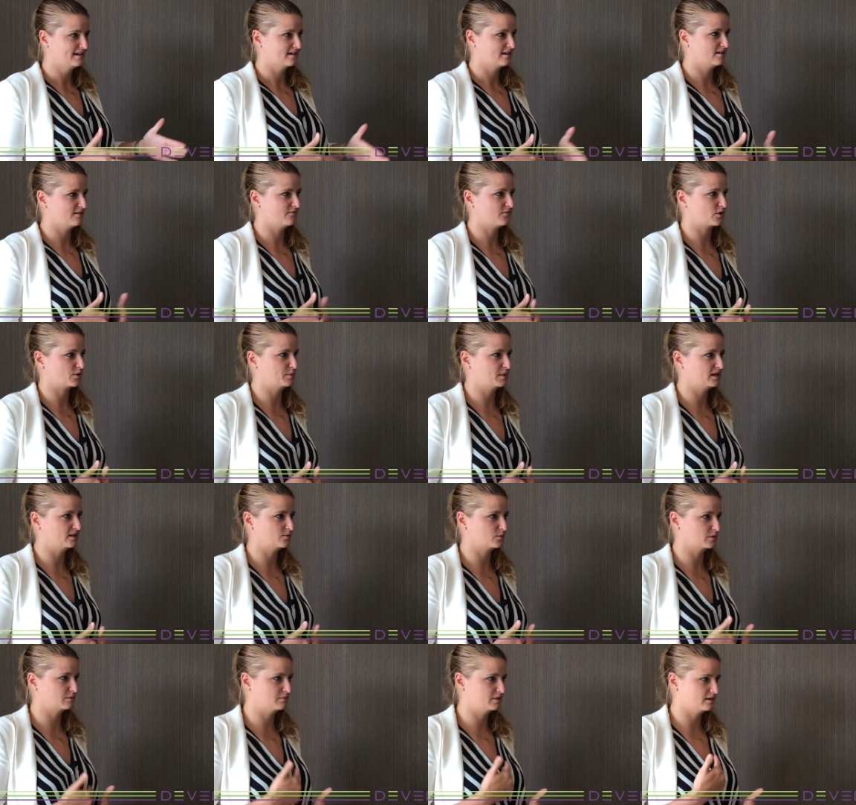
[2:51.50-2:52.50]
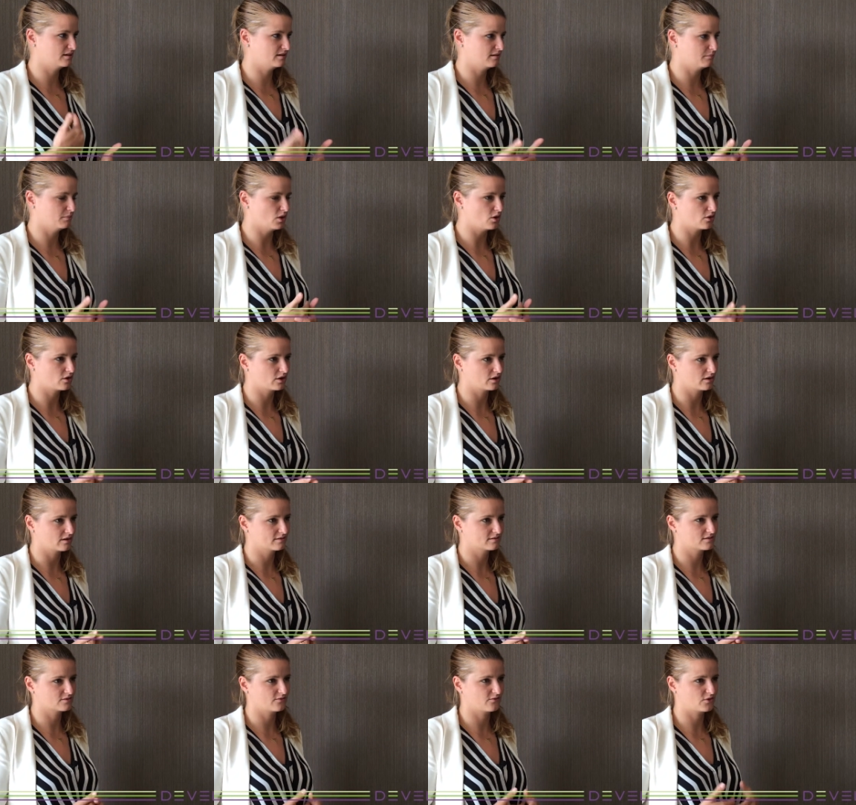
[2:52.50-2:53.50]
uh, for me it would be a blocker.
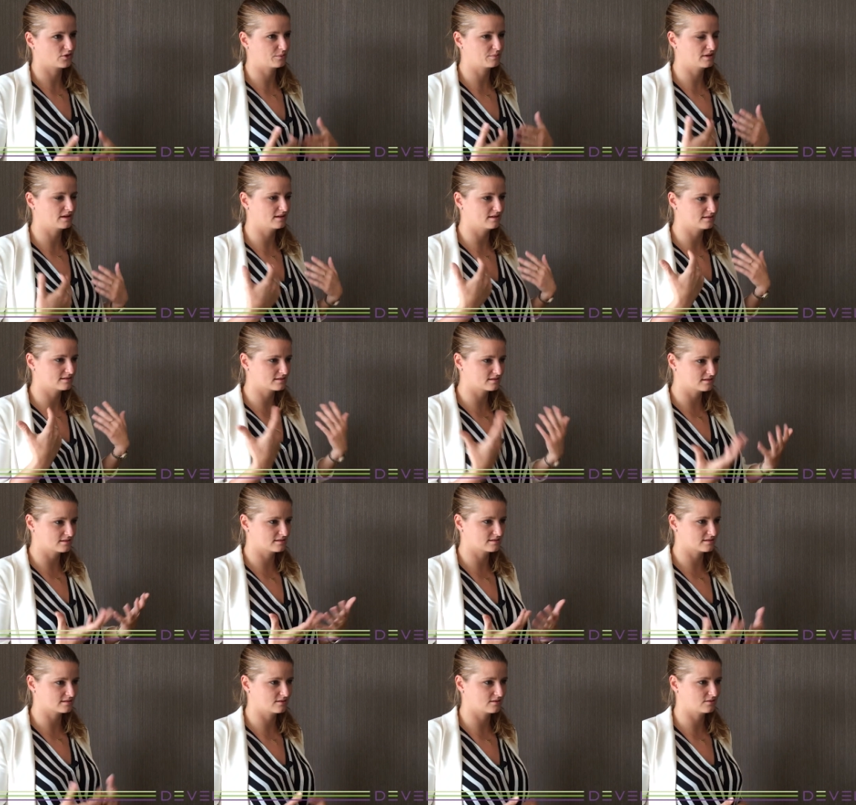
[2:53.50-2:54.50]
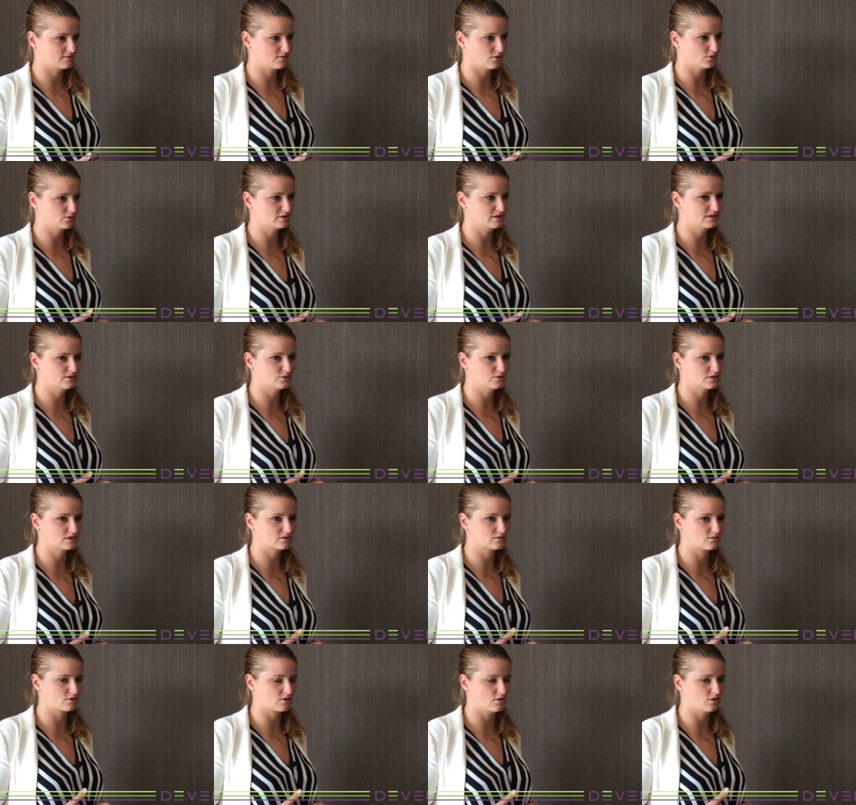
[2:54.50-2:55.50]
So for me, it's, it's continuous
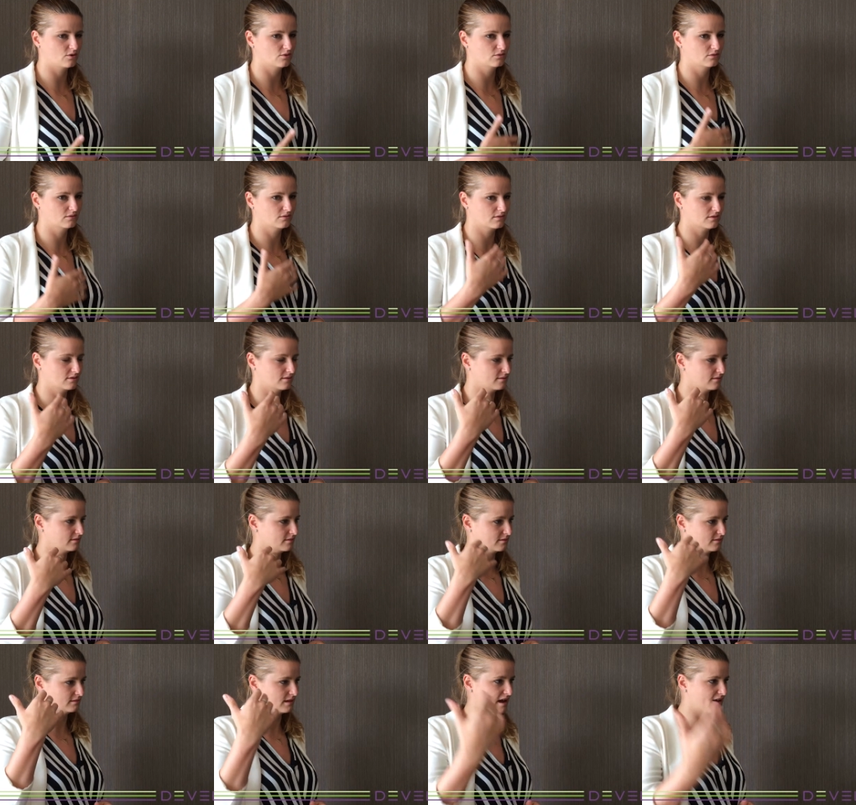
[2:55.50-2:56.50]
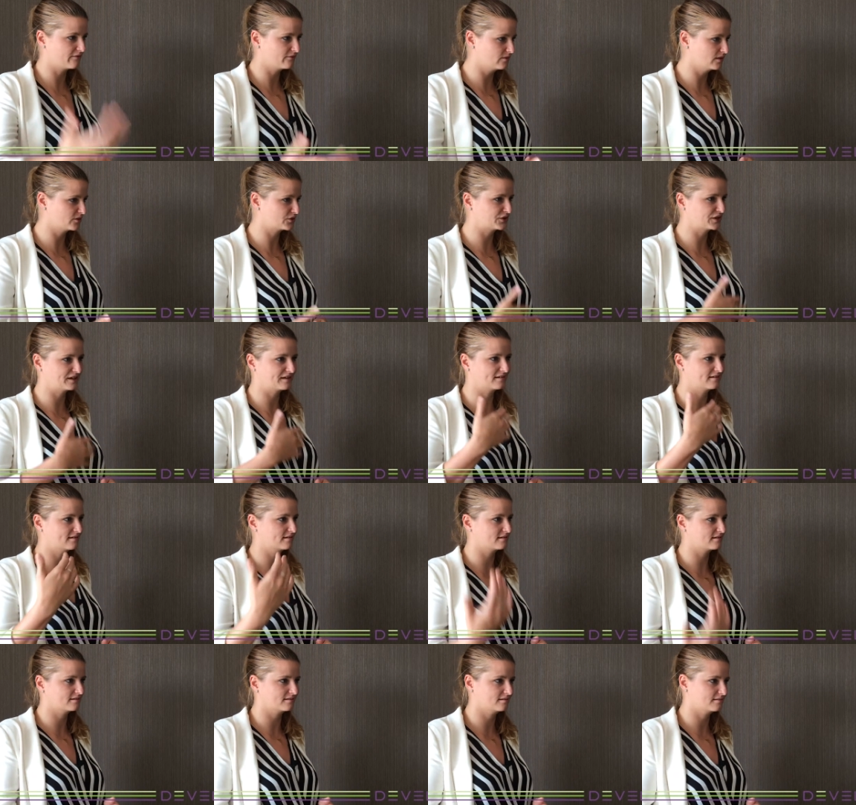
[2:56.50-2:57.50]
grow, life
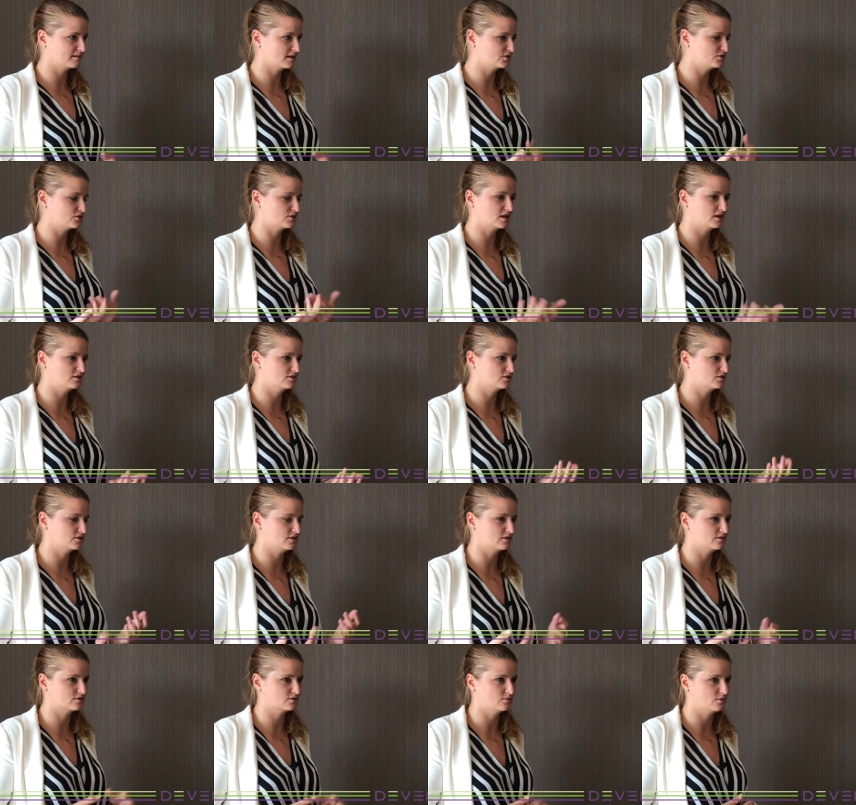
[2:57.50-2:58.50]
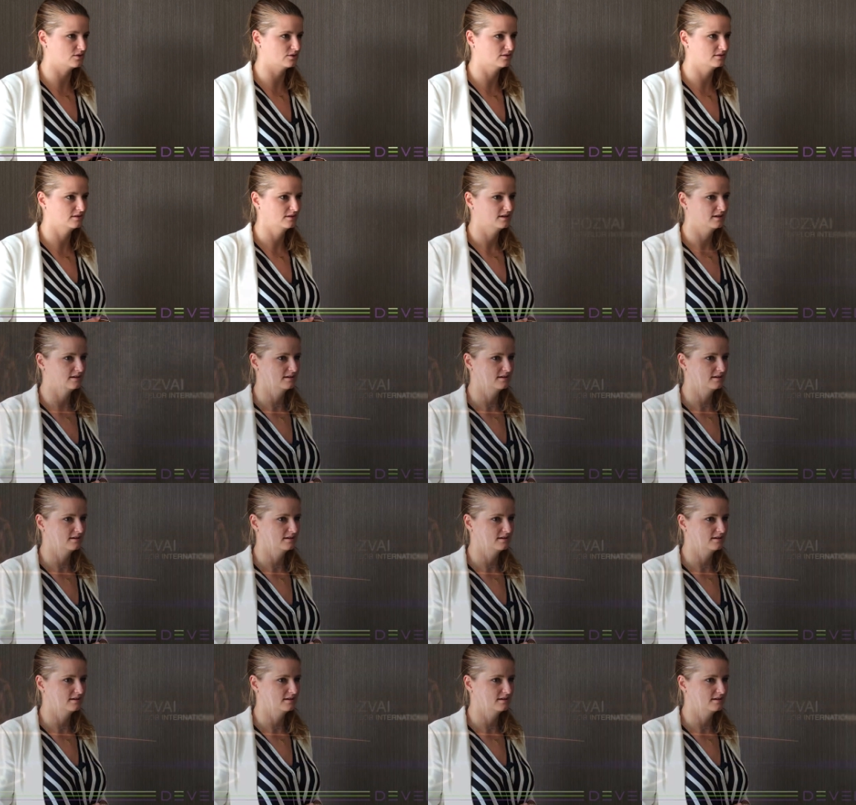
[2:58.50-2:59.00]
learning, education and so on.